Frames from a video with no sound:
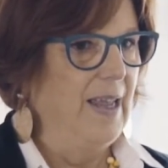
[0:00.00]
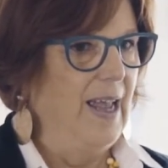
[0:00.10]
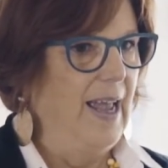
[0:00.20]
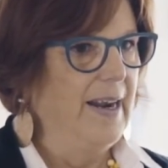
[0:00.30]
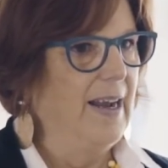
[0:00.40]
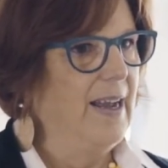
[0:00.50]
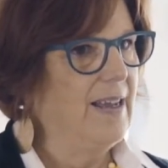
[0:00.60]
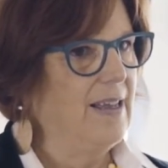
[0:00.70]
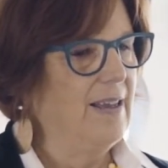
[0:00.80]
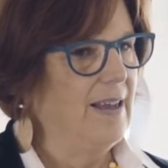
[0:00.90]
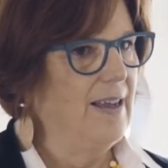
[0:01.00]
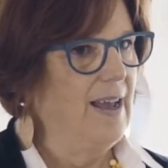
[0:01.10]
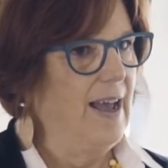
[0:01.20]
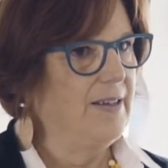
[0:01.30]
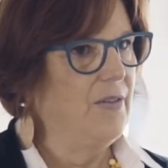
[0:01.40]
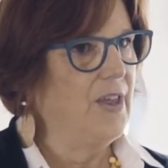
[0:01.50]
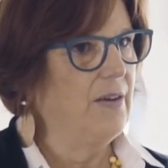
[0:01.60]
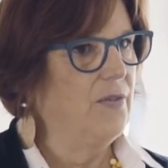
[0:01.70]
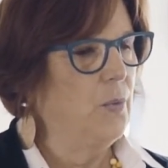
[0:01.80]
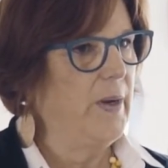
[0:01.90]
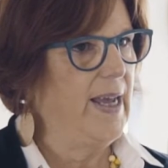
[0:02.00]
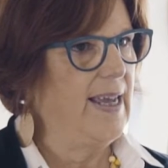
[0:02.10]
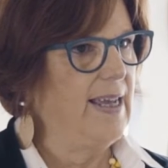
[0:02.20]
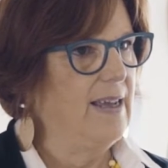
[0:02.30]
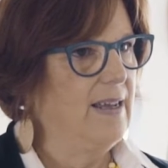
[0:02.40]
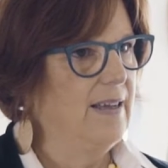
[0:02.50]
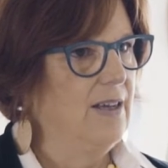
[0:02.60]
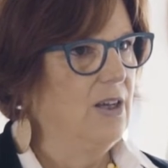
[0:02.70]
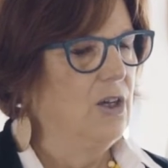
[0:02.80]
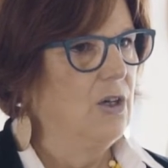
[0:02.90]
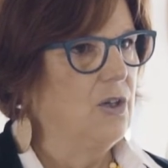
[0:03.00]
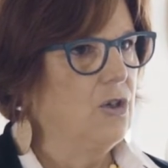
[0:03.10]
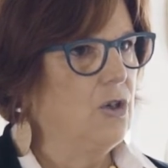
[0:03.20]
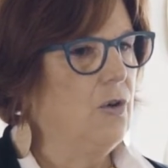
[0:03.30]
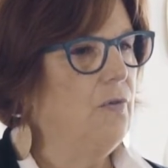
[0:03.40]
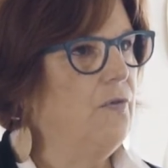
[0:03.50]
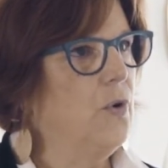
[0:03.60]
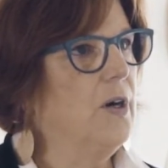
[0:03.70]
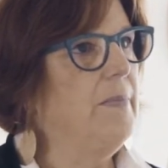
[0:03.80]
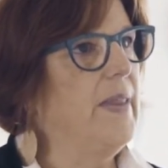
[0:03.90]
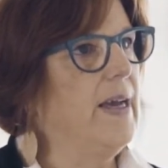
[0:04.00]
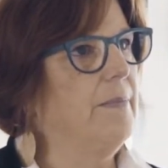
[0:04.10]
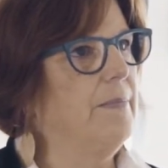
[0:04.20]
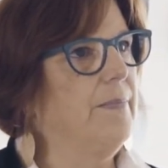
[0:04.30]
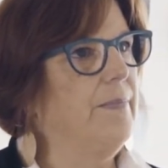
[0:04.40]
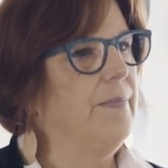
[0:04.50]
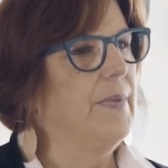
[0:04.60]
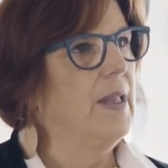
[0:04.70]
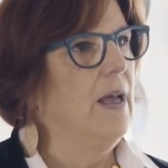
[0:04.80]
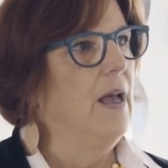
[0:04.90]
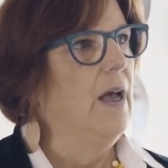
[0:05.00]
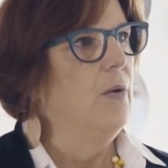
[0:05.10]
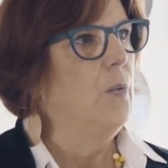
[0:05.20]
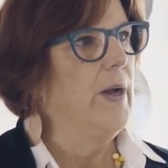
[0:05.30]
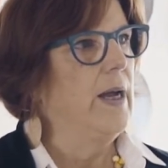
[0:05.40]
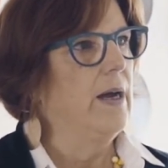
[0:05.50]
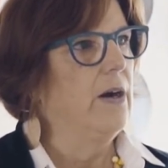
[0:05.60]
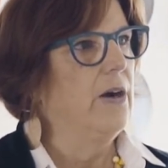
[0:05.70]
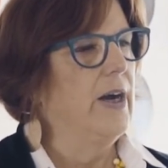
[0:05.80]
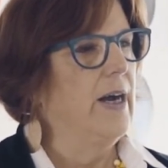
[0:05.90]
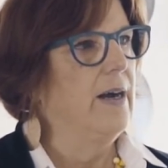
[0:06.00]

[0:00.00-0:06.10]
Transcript: And I had to think of a way to form them where